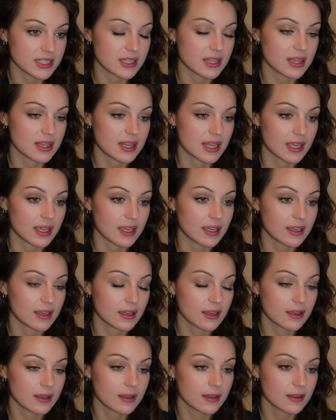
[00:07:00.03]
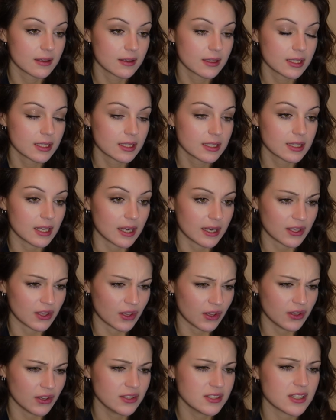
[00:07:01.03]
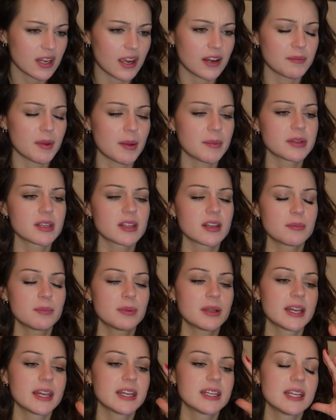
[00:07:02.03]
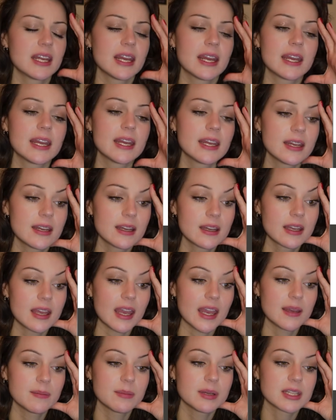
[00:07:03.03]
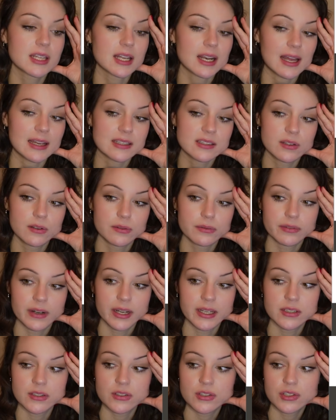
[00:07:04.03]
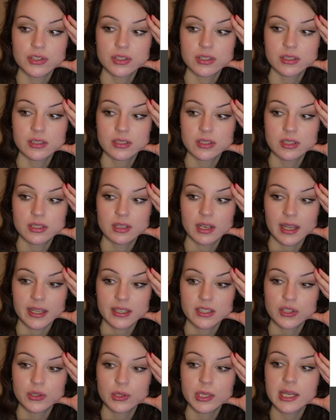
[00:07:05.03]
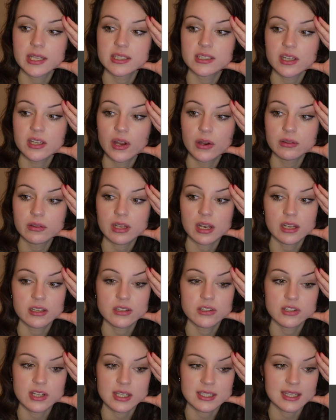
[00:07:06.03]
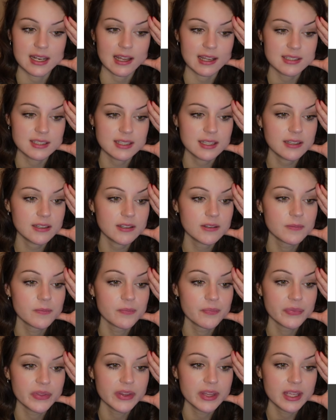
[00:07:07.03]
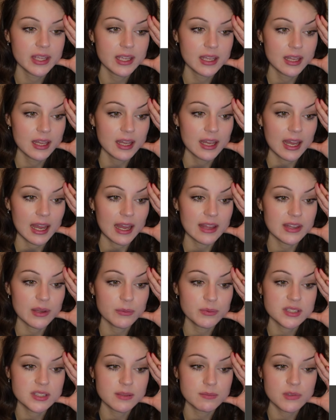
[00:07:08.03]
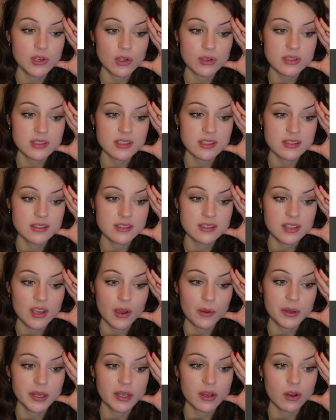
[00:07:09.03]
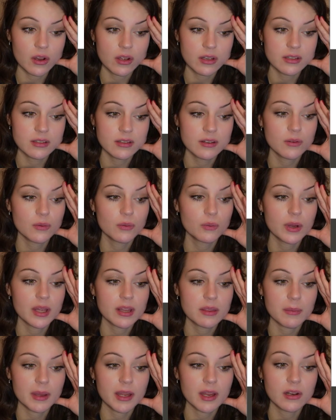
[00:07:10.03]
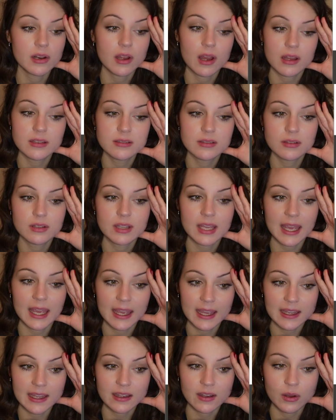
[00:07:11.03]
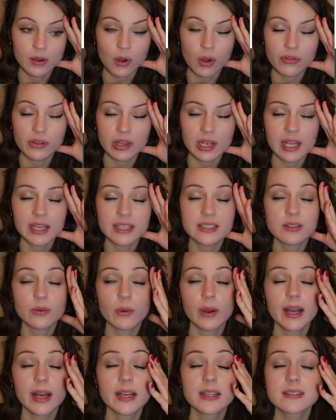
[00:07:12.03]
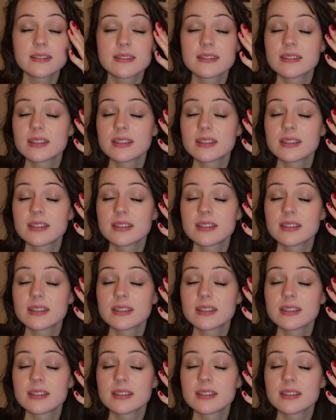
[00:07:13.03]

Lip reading: think that I could. I remember that I played a game in the classical French like 2 years ago in the London Chess Classic, and there was some nonsense going on with my uncastled king on the light squares,